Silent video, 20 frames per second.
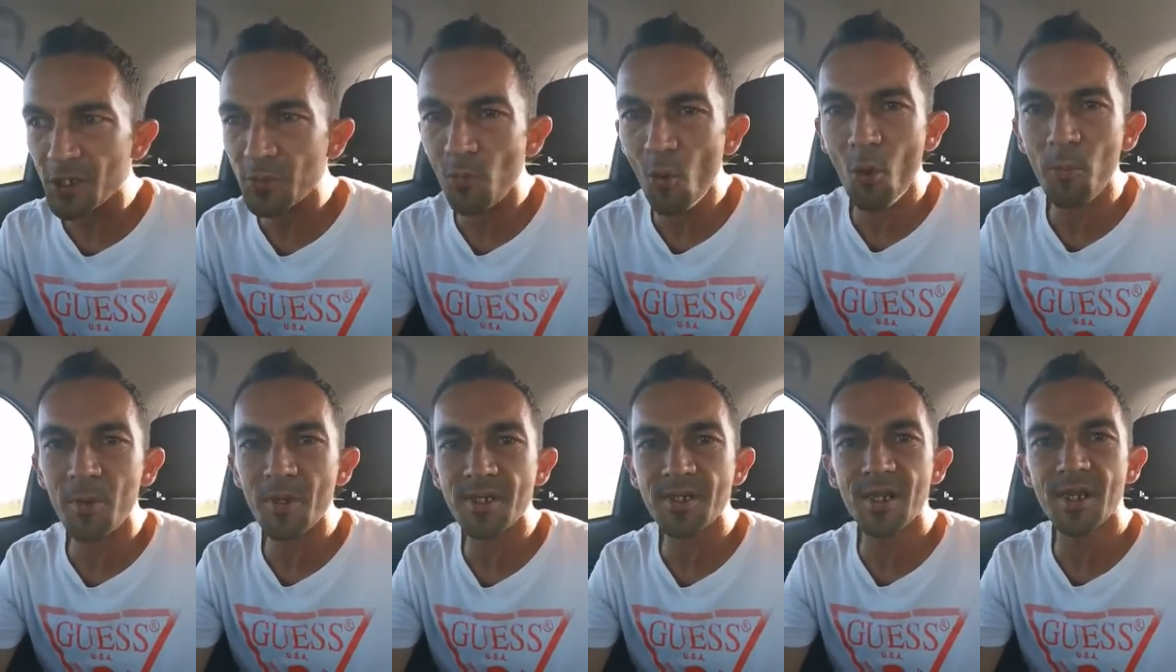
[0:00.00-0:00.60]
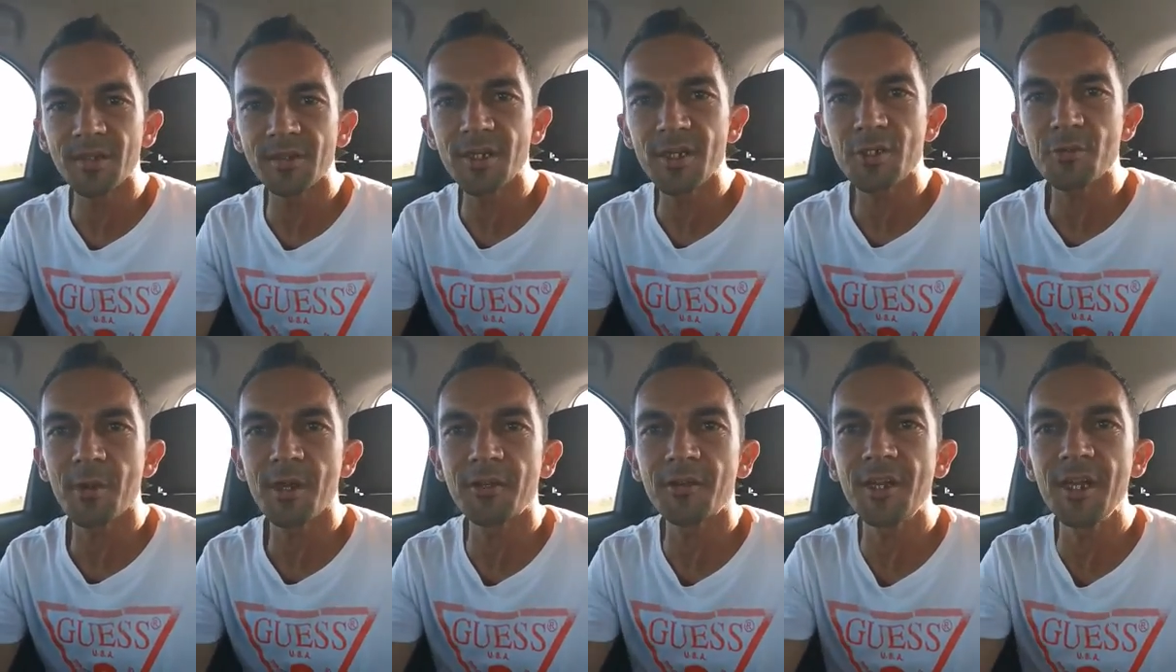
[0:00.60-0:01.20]
a small
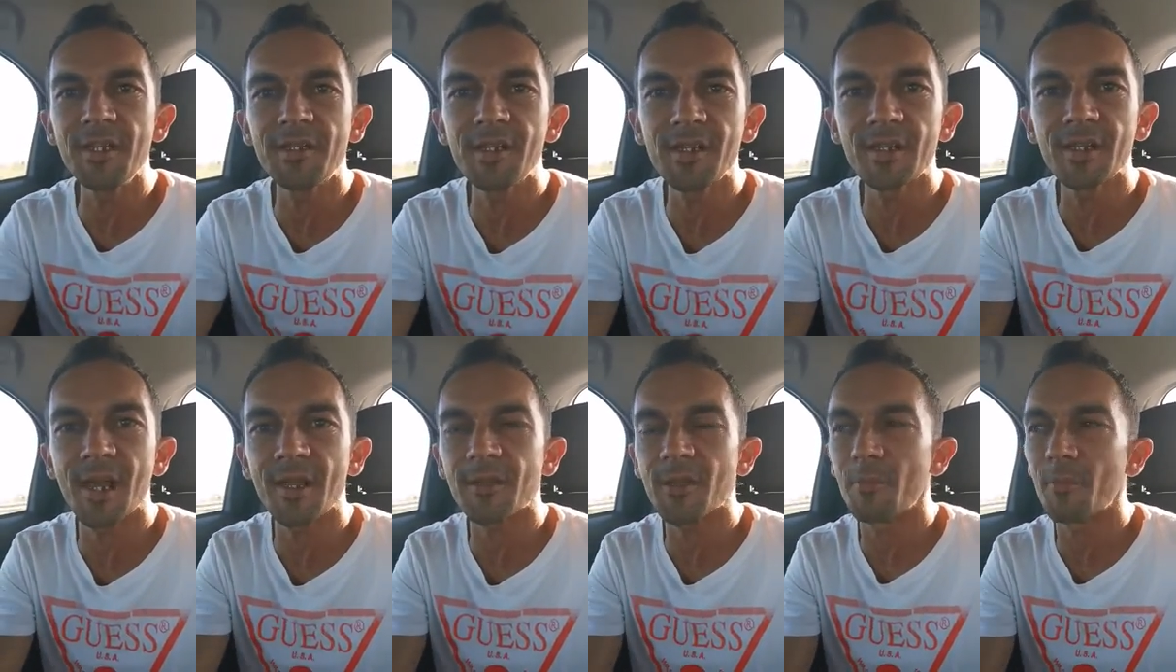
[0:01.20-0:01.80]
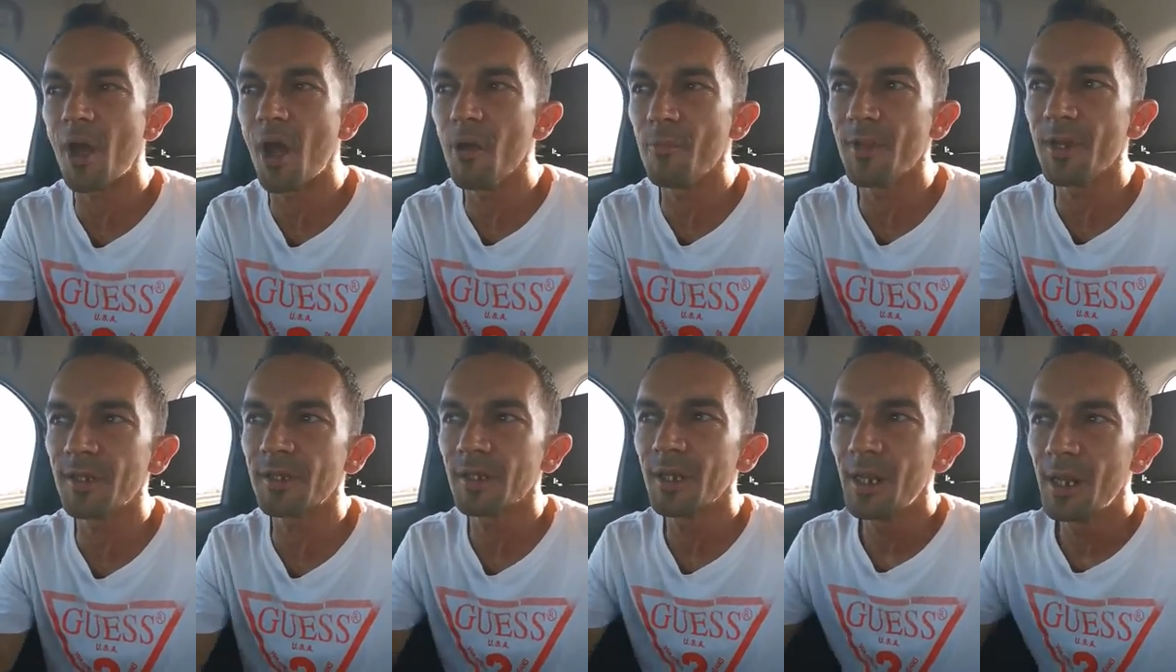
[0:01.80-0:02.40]
percentage we're treating at the
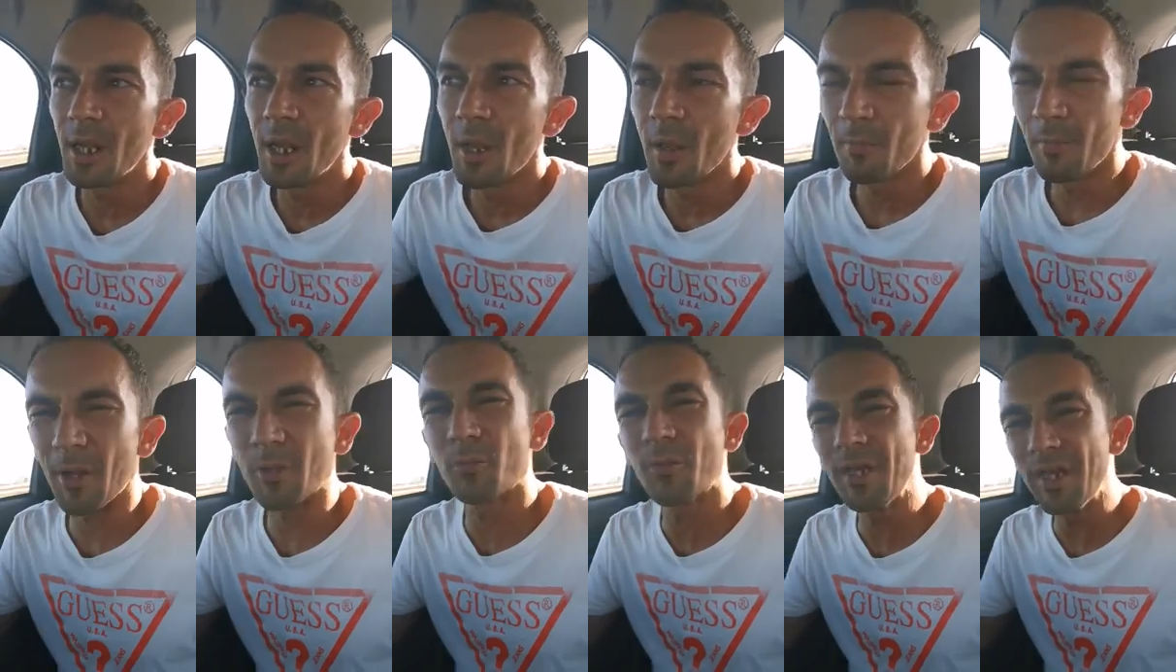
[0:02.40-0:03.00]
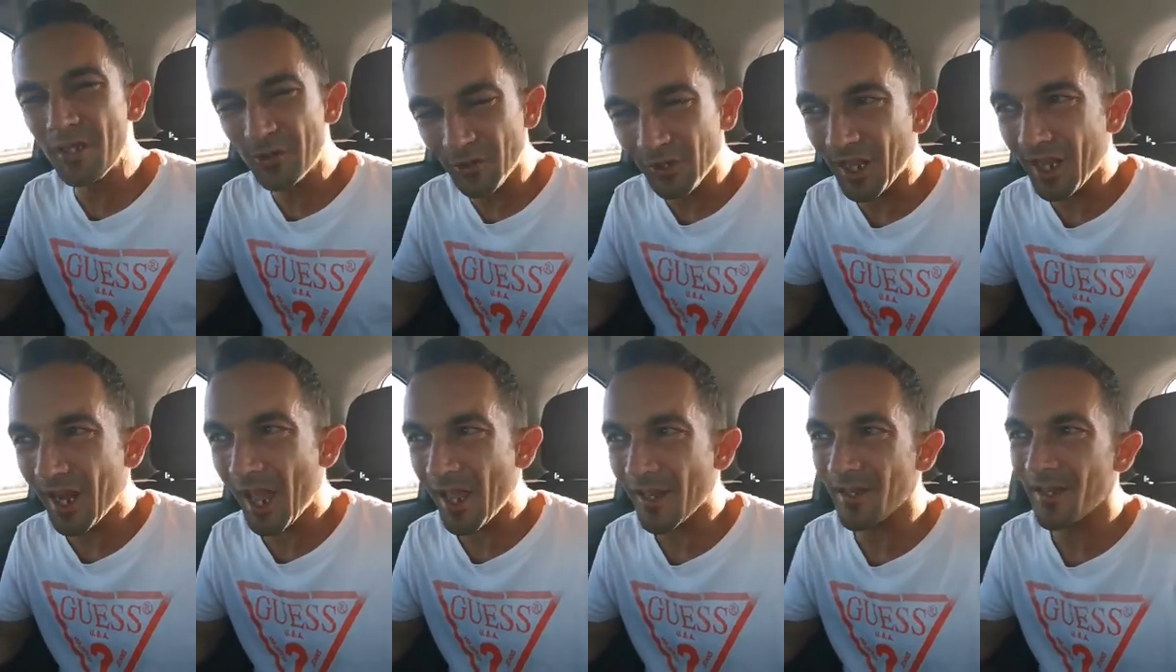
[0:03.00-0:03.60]
moment. But we need
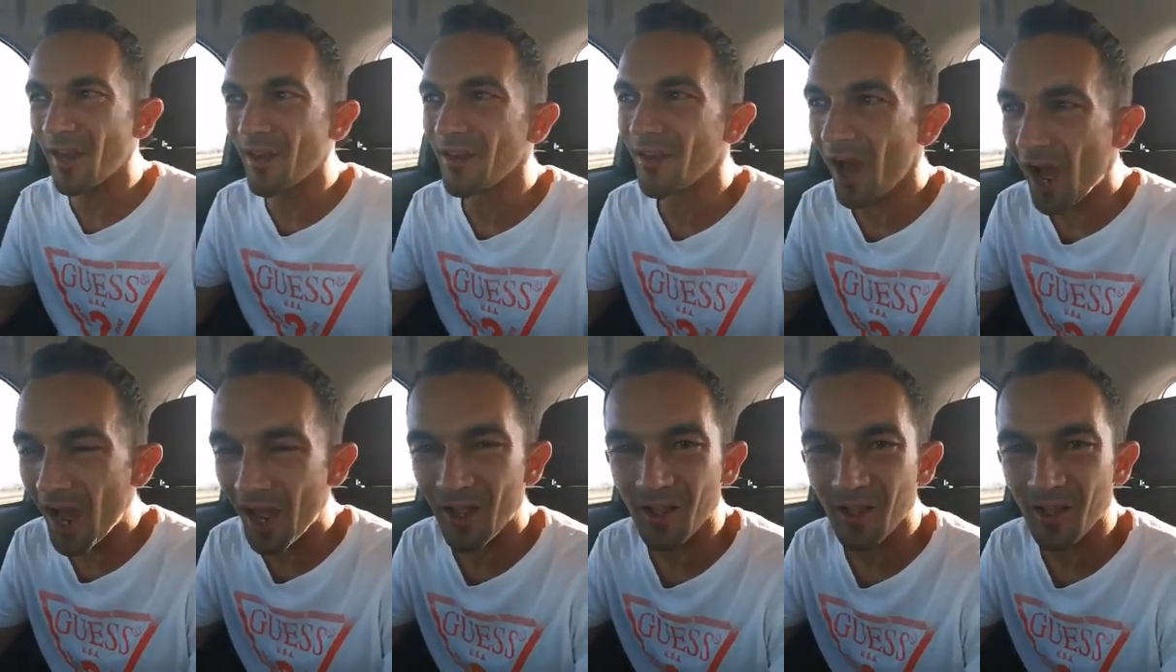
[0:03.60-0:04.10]
to get out of